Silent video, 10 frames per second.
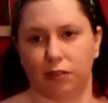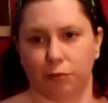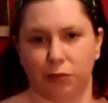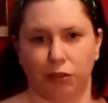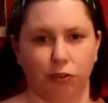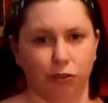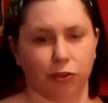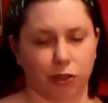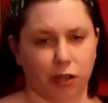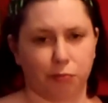some of the
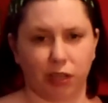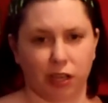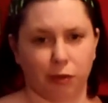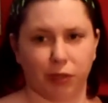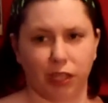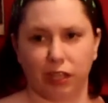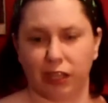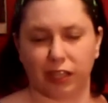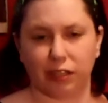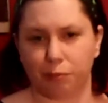newer up and coming
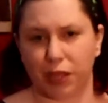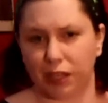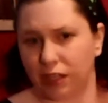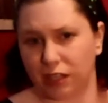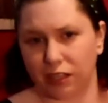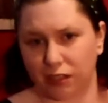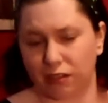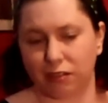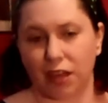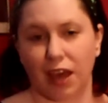like
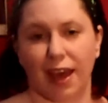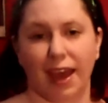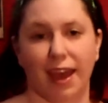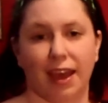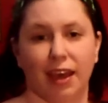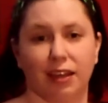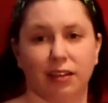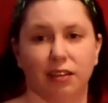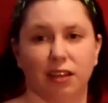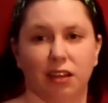independents,
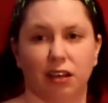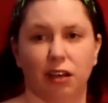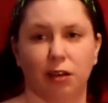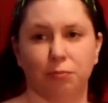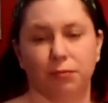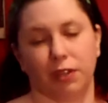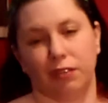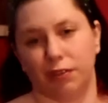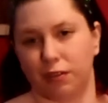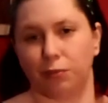and
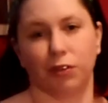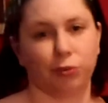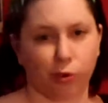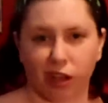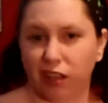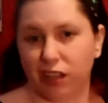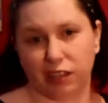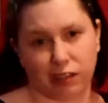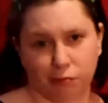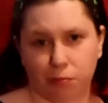even some of the
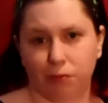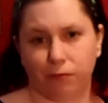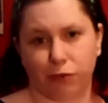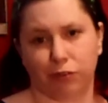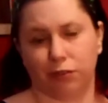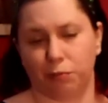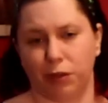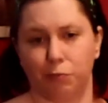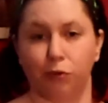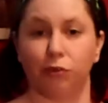Twilight for some
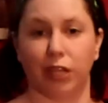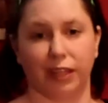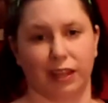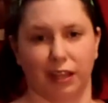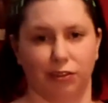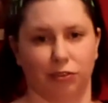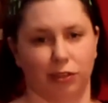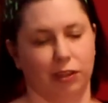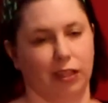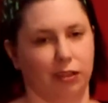people who like that
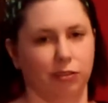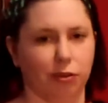sort of thing.